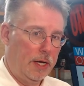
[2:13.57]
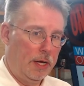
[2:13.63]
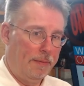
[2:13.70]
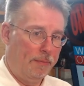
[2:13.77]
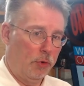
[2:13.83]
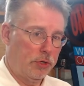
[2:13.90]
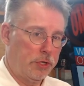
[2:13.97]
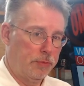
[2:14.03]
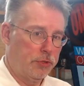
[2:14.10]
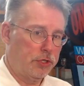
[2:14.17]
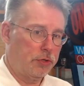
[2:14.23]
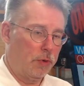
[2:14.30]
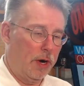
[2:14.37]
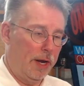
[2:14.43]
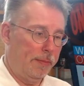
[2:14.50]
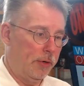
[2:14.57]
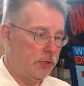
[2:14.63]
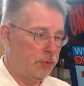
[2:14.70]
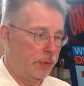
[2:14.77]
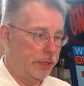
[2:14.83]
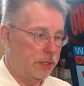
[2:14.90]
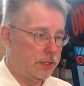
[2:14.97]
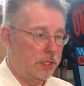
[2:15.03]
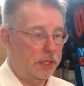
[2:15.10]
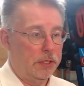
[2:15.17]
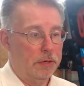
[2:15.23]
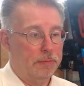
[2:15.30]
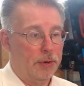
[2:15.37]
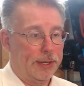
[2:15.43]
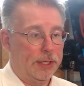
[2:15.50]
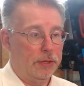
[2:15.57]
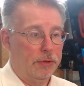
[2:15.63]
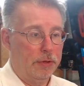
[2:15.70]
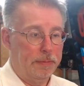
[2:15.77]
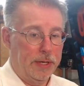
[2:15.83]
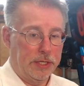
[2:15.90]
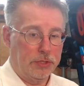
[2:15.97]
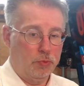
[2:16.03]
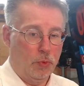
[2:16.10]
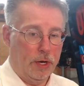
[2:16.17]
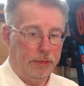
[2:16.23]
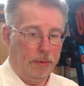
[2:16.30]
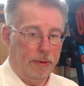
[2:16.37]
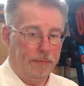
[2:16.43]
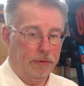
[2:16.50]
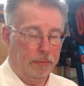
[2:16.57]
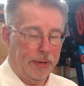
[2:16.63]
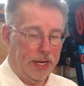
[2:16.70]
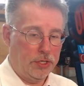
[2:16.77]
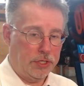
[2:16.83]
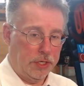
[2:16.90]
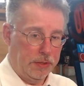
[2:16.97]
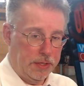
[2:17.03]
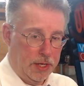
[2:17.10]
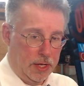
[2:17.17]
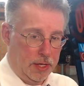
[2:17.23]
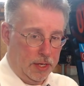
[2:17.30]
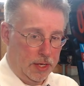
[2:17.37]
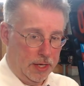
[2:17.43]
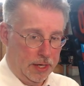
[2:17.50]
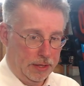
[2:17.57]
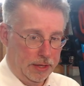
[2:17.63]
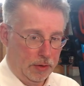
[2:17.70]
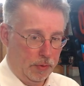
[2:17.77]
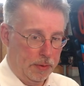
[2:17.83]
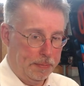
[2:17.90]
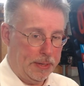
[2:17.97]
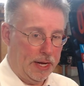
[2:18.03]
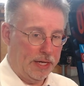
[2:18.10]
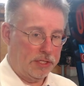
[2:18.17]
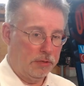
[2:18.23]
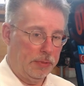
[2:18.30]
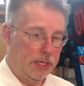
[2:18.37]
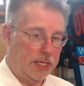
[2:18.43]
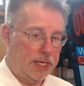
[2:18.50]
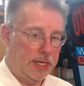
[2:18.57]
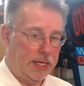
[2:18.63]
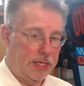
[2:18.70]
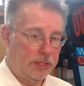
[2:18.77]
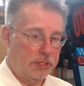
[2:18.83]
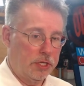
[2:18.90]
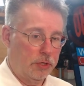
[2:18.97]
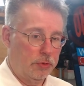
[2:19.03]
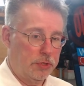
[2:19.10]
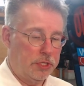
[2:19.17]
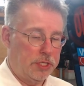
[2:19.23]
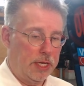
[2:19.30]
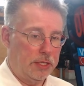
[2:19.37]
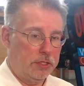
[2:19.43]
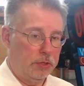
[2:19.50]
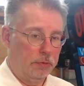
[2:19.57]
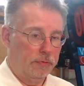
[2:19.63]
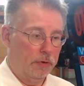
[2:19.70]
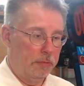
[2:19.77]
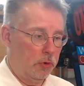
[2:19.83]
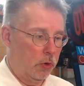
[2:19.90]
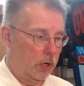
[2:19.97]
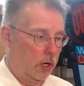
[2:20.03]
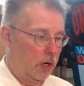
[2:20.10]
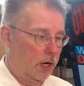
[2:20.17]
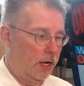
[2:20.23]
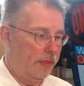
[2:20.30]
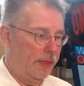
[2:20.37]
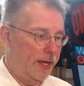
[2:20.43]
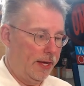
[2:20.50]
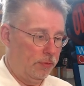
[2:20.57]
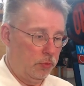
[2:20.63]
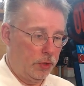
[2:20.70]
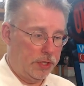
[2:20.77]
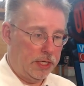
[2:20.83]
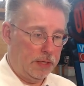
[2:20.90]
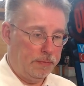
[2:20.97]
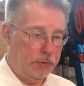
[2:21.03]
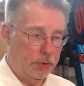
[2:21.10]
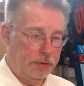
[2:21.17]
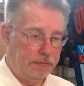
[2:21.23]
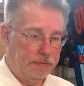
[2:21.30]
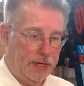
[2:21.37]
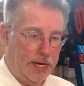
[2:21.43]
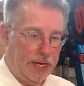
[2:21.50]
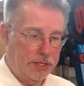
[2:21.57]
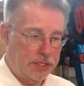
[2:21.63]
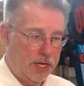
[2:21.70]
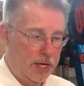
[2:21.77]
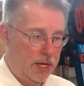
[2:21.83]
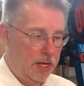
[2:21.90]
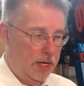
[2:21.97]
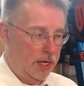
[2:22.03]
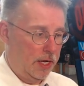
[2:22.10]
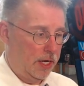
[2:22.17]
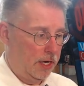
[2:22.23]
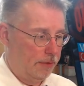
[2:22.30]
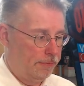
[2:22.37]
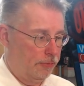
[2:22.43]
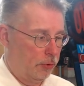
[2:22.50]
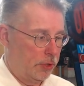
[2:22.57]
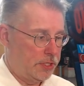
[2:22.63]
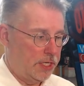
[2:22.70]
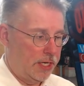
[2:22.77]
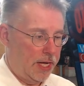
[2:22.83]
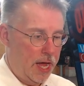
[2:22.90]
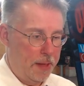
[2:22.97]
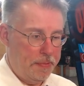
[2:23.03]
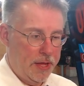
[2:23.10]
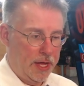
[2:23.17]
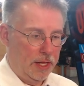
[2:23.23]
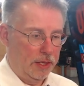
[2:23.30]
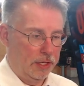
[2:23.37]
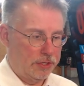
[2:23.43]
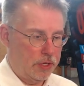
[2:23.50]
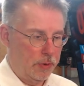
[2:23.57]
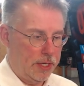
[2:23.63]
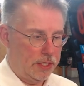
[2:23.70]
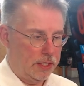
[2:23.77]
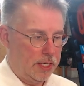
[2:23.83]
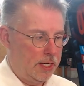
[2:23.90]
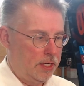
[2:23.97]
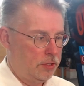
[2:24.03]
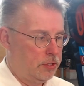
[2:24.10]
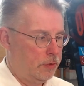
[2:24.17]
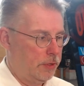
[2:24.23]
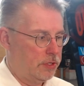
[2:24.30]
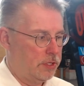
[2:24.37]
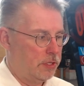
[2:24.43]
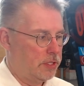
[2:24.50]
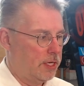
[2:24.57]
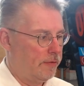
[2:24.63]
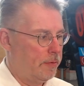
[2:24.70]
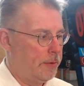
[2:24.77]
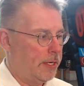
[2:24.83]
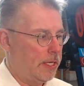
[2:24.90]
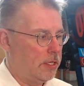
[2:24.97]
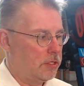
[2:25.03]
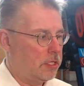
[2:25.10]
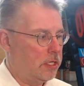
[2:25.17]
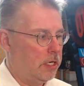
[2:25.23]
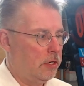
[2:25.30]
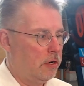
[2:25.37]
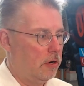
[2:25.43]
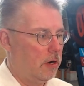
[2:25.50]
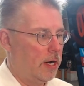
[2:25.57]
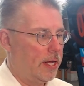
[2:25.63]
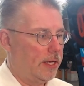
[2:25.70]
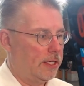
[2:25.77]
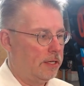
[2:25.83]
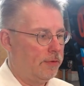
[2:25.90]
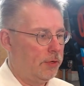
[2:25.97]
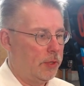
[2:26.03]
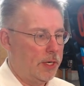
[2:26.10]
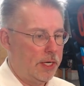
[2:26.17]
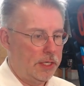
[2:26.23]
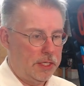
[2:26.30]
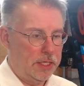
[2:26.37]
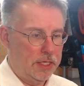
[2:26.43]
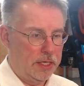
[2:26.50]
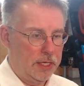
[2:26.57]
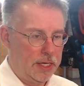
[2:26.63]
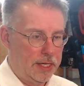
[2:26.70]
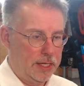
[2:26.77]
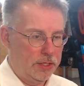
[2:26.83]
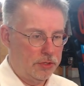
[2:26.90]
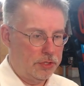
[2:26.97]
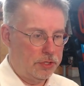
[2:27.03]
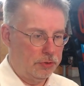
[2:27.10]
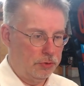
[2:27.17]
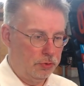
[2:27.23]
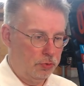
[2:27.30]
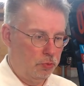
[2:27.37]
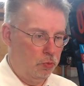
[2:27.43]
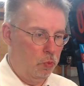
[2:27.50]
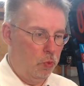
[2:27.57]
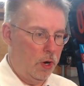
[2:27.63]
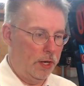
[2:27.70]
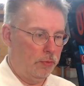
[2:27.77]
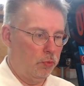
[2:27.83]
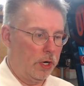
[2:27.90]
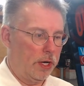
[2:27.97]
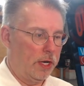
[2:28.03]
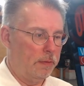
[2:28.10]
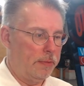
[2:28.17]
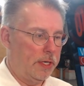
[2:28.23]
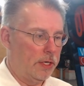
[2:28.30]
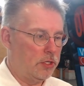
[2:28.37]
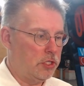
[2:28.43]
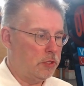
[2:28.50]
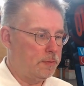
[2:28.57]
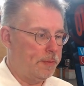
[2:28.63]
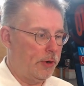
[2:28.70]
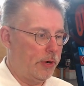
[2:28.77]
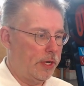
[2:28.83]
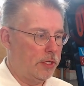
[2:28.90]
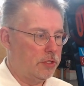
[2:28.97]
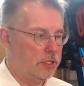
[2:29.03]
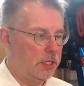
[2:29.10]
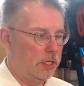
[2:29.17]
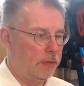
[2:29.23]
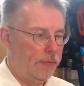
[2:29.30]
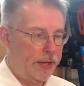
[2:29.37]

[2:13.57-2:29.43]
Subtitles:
more subscribers, and we'll continue to bring you the best weather information that we possibly can. So stay tuned for more on that, and we'll keep you advised for tonight. Let's go ahead and get into it since everybody is here and give you an idea as to what we're going to be experiencing